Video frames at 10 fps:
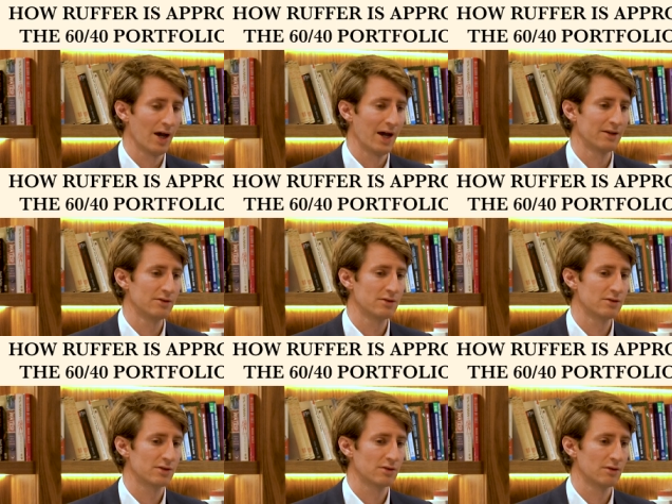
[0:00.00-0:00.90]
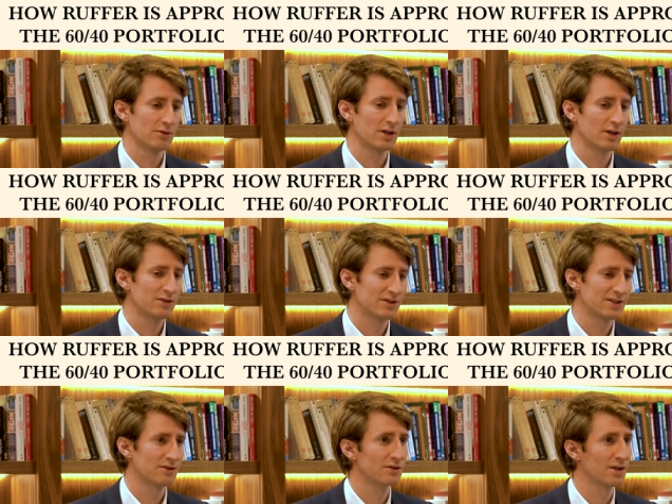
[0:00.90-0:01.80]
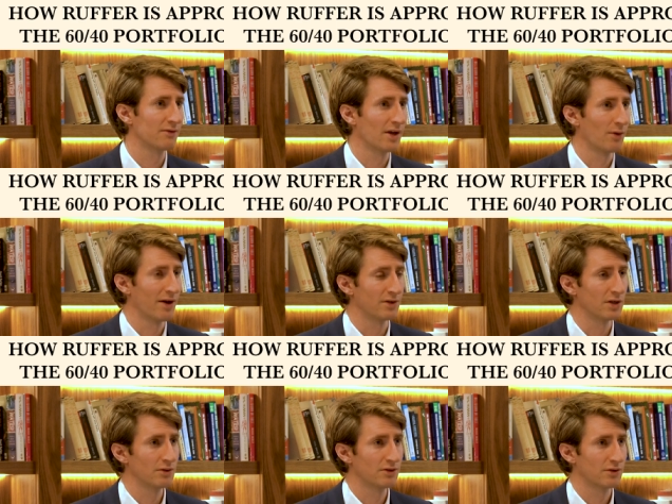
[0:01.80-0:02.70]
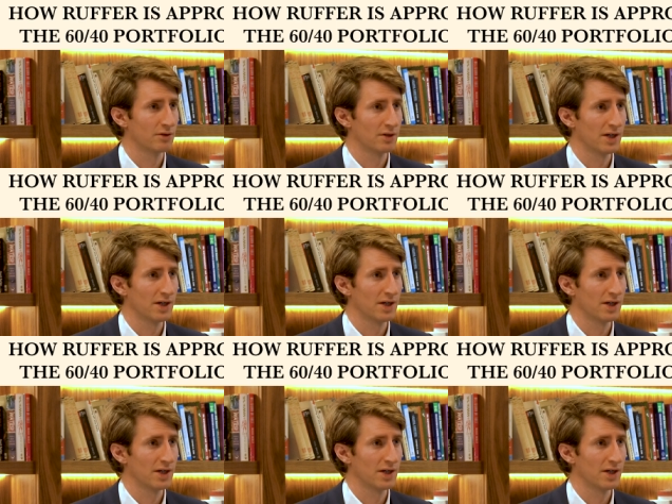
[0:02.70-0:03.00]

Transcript: and the consistency of their revenues